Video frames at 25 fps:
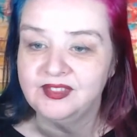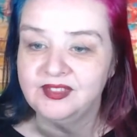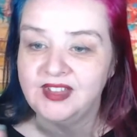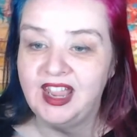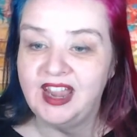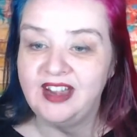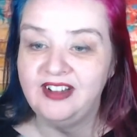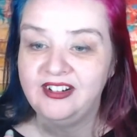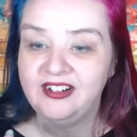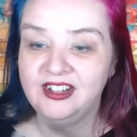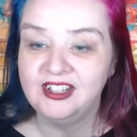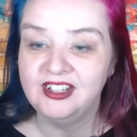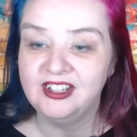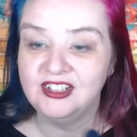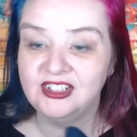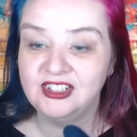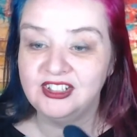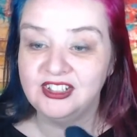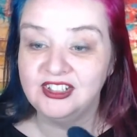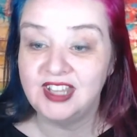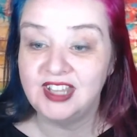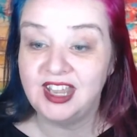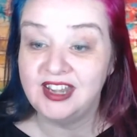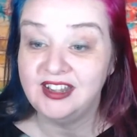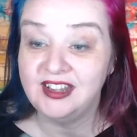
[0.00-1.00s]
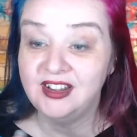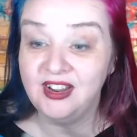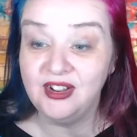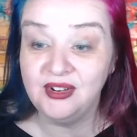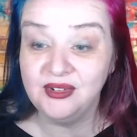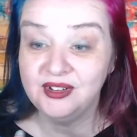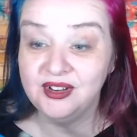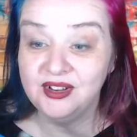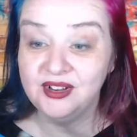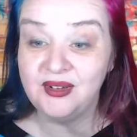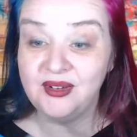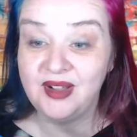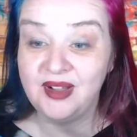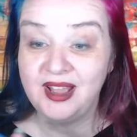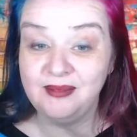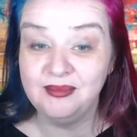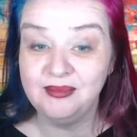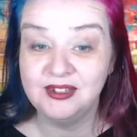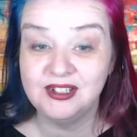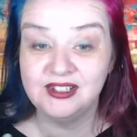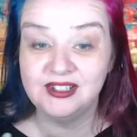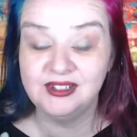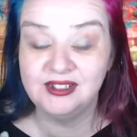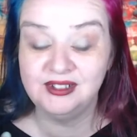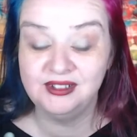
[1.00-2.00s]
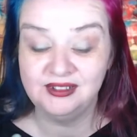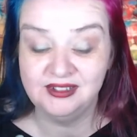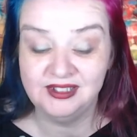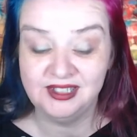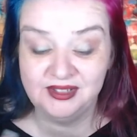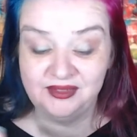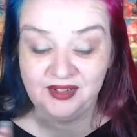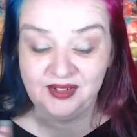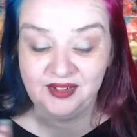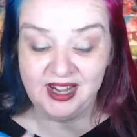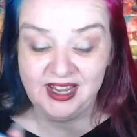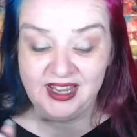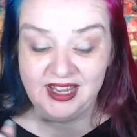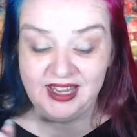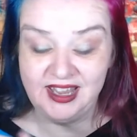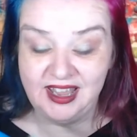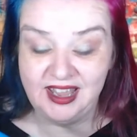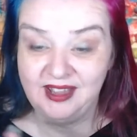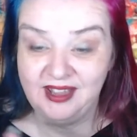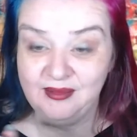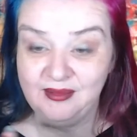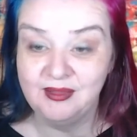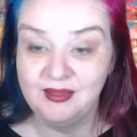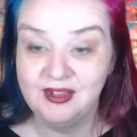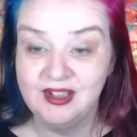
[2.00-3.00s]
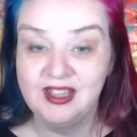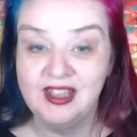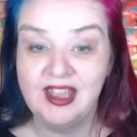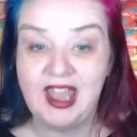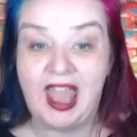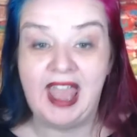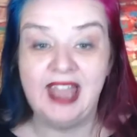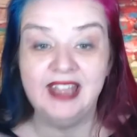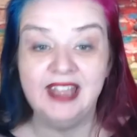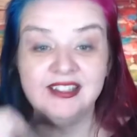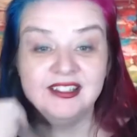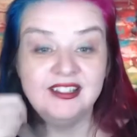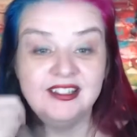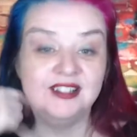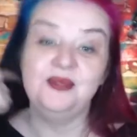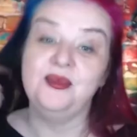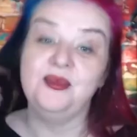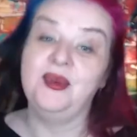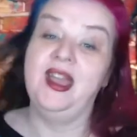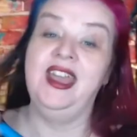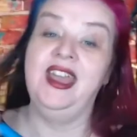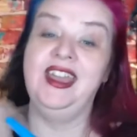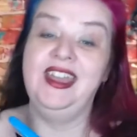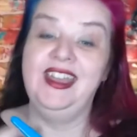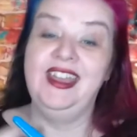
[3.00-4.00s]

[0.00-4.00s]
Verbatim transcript: Erica just saying, no, no, absolutely right. Um, ask away.